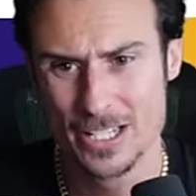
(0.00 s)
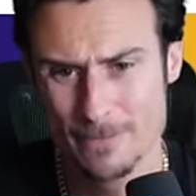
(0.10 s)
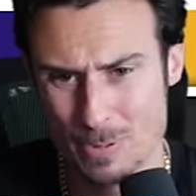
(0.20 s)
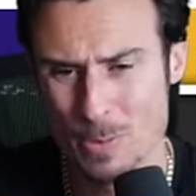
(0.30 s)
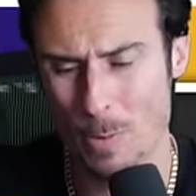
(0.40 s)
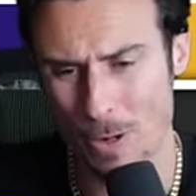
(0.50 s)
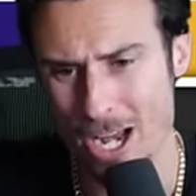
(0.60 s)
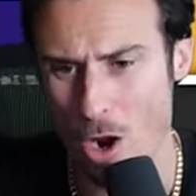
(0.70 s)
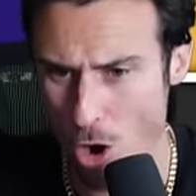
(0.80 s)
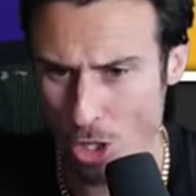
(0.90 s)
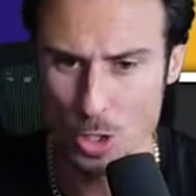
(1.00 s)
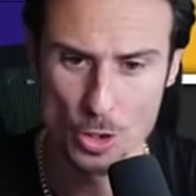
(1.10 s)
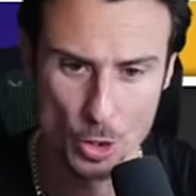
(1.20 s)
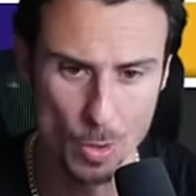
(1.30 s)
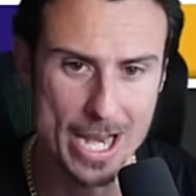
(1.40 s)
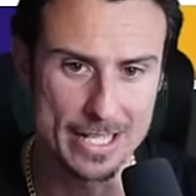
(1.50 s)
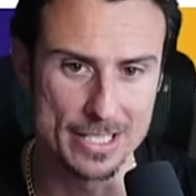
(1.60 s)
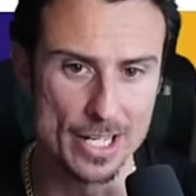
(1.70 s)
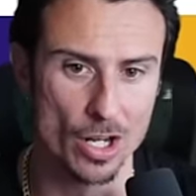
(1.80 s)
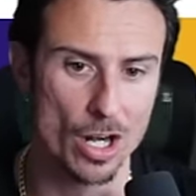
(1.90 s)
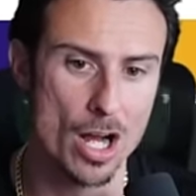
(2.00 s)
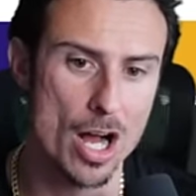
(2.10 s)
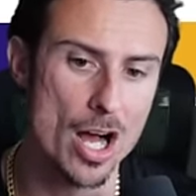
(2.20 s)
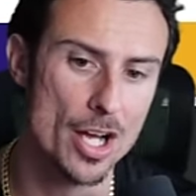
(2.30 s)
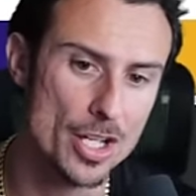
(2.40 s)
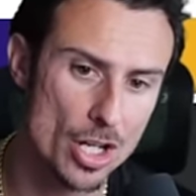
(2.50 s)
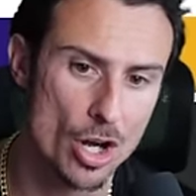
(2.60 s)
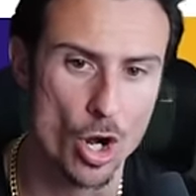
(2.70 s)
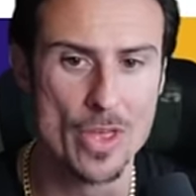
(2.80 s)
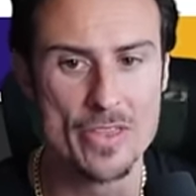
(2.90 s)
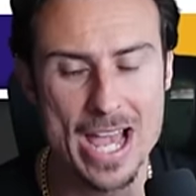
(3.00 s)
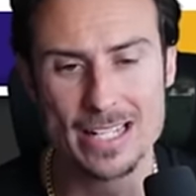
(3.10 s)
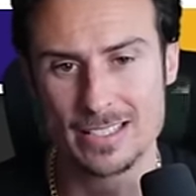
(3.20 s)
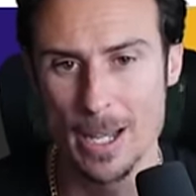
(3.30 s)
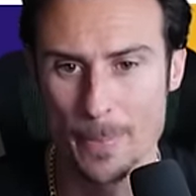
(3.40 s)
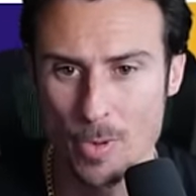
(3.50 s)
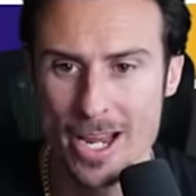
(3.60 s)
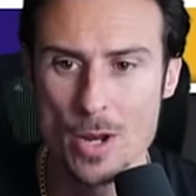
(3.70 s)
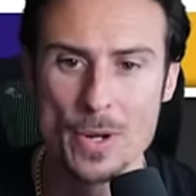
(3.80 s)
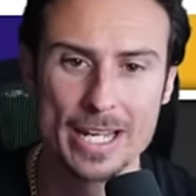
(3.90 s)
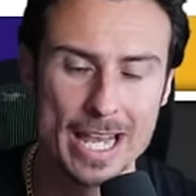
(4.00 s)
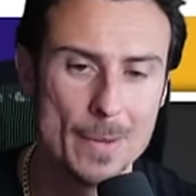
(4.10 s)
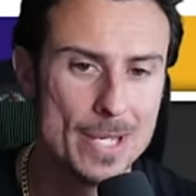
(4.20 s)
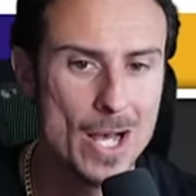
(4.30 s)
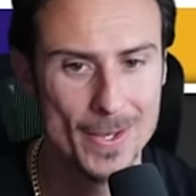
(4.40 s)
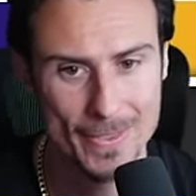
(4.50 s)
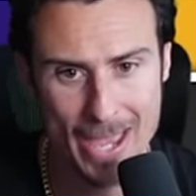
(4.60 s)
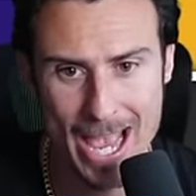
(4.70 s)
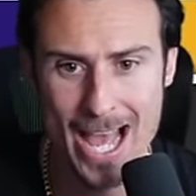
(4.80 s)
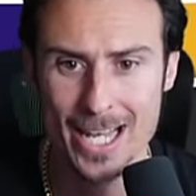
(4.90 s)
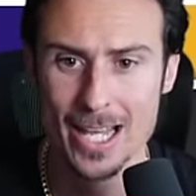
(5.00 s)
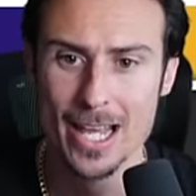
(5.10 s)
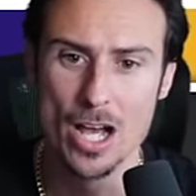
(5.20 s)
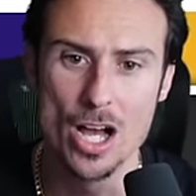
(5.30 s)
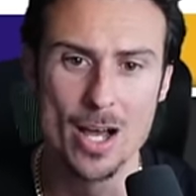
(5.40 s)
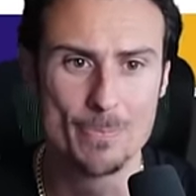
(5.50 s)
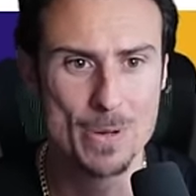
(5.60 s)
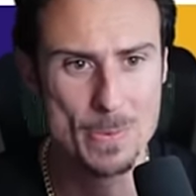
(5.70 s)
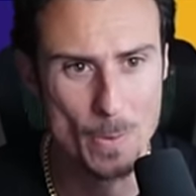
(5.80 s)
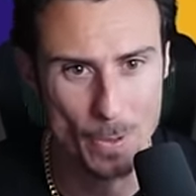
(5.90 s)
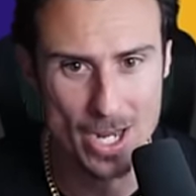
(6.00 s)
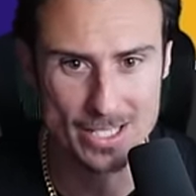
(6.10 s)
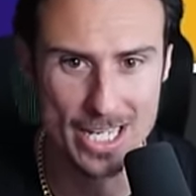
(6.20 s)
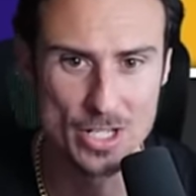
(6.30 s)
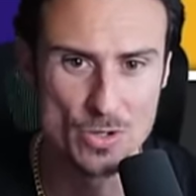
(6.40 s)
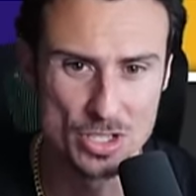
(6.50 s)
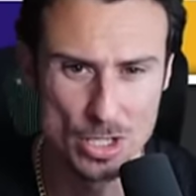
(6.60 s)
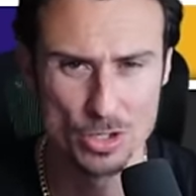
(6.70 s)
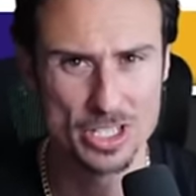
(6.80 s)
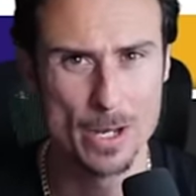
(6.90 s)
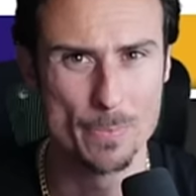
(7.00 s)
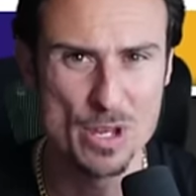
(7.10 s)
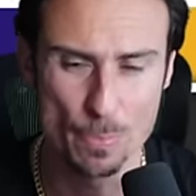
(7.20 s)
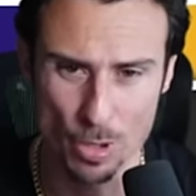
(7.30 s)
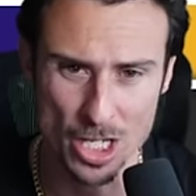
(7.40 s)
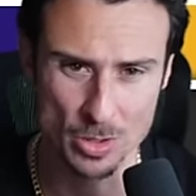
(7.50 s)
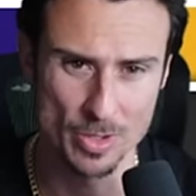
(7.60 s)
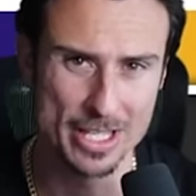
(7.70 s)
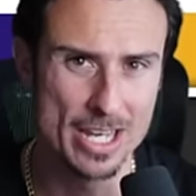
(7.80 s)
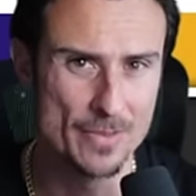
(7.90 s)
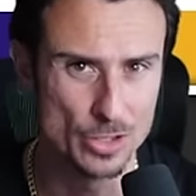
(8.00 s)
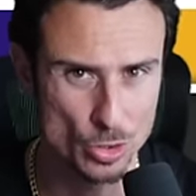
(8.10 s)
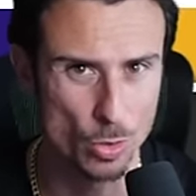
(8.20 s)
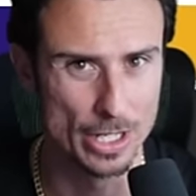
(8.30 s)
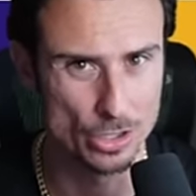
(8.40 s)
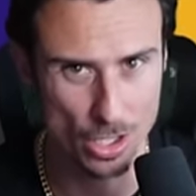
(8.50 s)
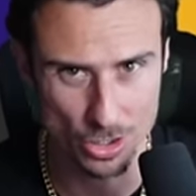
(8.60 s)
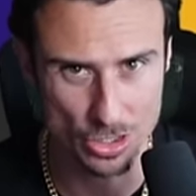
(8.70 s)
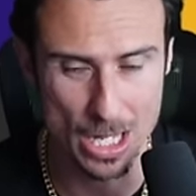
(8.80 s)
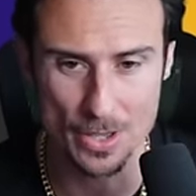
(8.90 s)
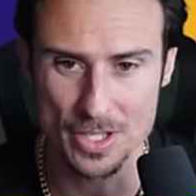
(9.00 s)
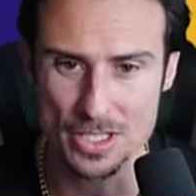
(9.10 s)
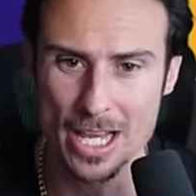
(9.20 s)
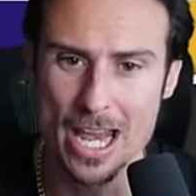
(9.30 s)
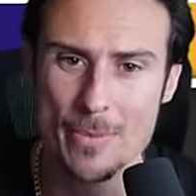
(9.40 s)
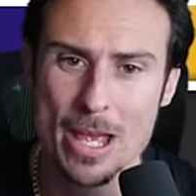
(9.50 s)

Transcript: people probably argue the grades here. Uh, are they that separated when it came down to that? Uh, people probably say, do the Steelers get a B plus when they didn't even score a touchdown in this game?